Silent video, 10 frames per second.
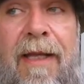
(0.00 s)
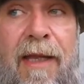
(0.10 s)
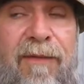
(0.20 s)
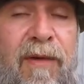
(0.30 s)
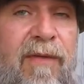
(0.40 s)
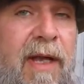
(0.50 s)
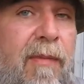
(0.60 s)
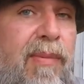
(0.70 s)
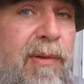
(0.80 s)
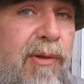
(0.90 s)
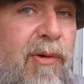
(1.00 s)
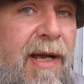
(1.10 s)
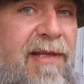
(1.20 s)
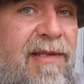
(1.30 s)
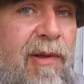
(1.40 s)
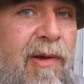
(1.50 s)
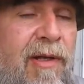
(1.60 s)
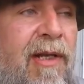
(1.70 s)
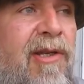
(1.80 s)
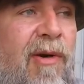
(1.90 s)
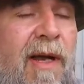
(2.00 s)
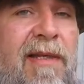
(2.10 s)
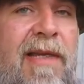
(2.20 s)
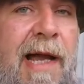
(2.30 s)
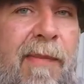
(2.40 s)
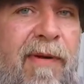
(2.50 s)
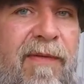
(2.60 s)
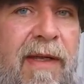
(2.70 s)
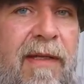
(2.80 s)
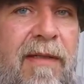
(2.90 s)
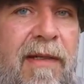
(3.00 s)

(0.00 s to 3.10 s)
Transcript: If you've got a bluegrass lawn and you're on top of it